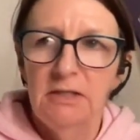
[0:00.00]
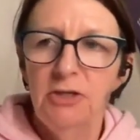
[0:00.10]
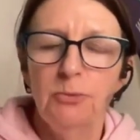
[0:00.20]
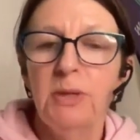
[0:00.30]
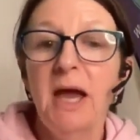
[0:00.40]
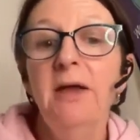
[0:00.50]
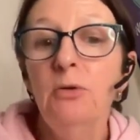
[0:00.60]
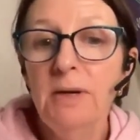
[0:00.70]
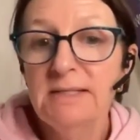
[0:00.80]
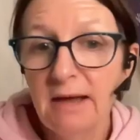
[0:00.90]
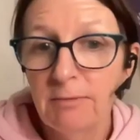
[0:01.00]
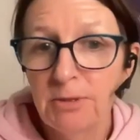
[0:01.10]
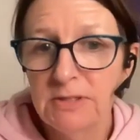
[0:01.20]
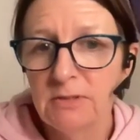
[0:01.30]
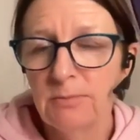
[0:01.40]
can't always have a
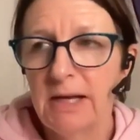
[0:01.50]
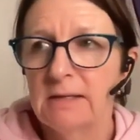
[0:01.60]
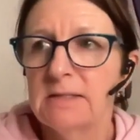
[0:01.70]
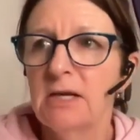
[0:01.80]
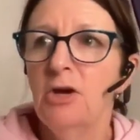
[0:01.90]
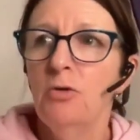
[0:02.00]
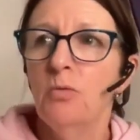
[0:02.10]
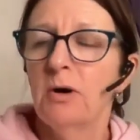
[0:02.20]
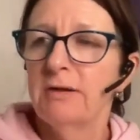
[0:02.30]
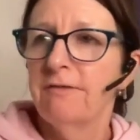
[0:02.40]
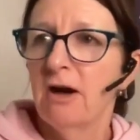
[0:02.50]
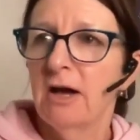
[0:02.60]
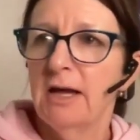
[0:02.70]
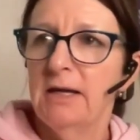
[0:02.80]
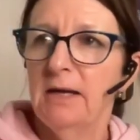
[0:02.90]
personal best. What if
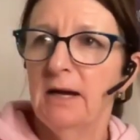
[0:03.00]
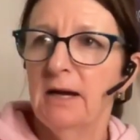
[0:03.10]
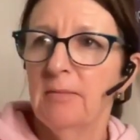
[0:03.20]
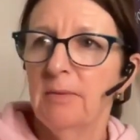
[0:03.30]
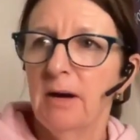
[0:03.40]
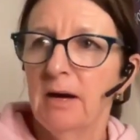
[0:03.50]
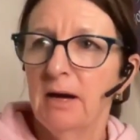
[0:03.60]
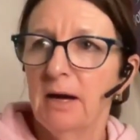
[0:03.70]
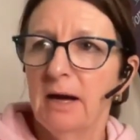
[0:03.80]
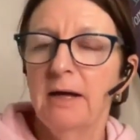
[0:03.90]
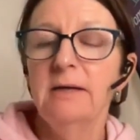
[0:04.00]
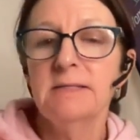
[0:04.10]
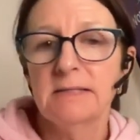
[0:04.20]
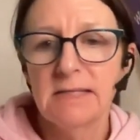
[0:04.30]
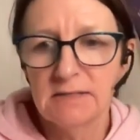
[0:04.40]
I aren't as
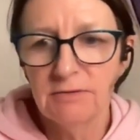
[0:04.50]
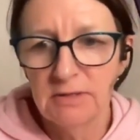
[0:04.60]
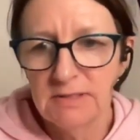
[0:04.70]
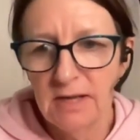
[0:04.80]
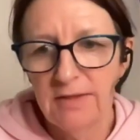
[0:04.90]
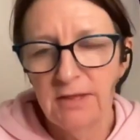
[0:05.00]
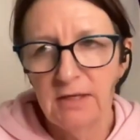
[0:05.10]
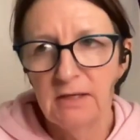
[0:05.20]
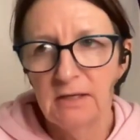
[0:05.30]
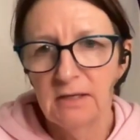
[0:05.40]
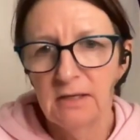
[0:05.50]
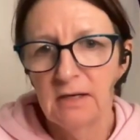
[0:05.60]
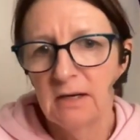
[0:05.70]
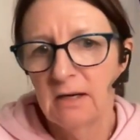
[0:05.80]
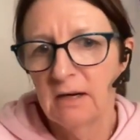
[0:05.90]
successful as I think
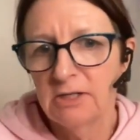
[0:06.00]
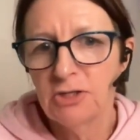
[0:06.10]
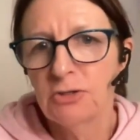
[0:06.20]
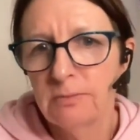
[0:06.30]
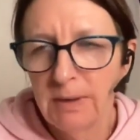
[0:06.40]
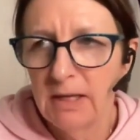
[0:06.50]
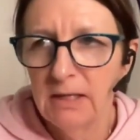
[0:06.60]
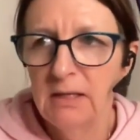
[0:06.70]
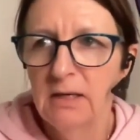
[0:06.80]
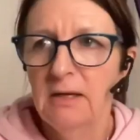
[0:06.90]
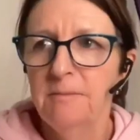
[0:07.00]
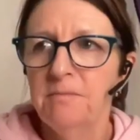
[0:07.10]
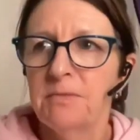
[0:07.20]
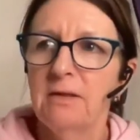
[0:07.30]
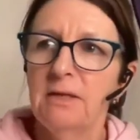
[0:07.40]
I should be?
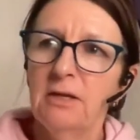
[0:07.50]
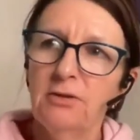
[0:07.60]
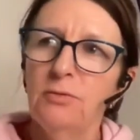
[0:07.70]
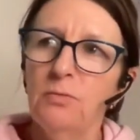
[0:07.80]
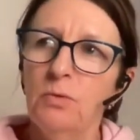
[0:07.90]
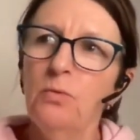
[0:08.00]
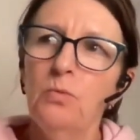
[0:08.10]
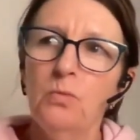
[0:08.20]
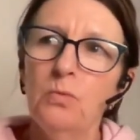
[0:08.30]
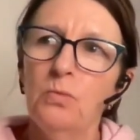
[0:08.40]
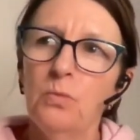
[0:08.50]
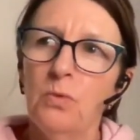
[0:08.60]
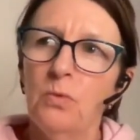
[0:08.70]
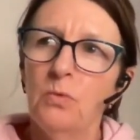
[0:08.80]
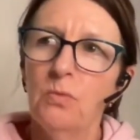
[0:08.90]
And then I thought, well,
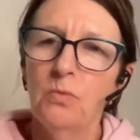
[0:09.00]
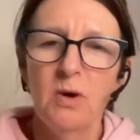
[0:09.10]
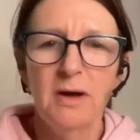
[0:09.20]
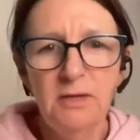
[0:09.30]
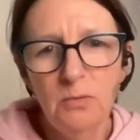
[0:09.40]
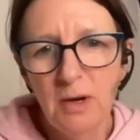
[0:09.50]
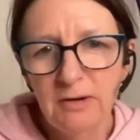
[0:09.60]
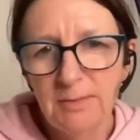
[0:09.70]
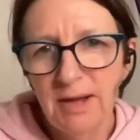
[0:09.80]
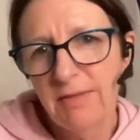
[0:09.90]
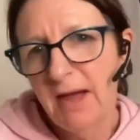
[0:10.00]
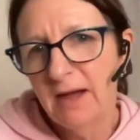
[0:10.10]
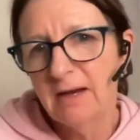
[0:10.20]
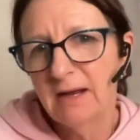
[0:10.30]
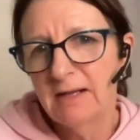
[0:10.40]
why are you worried about that
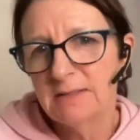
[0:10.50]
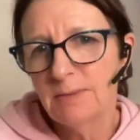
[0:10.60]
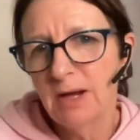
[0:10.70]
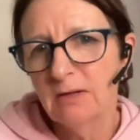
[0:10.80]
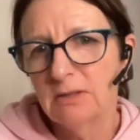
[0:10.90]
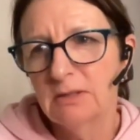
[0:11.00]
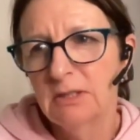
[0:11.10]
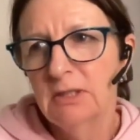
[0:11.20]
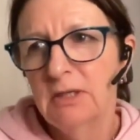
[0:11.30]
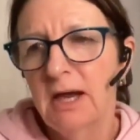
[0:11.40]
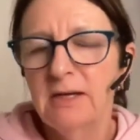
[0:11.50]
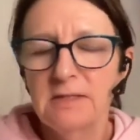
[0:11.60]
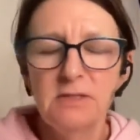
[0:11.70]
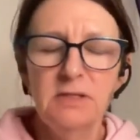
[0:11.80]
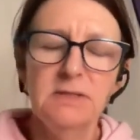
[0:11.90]
as well? And as soon
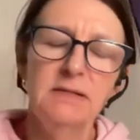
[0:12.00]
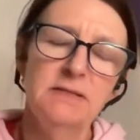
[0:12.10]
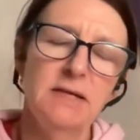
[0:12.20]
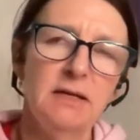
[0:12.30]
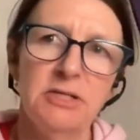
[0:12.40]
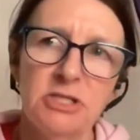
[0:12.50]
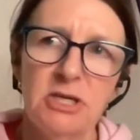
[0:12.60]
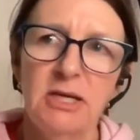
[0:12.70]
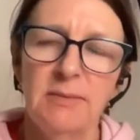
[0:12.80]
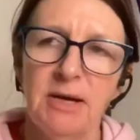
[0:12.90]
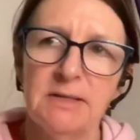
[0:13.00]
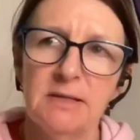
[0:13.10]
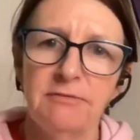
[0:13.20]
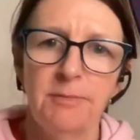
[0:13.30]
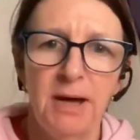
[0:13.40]
as I started questioning
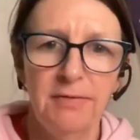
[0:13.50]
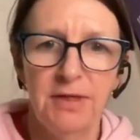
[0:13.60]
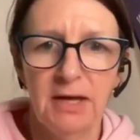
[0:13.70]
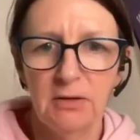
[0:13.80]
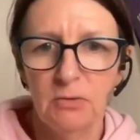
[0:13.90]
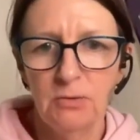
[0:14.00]
myself about that,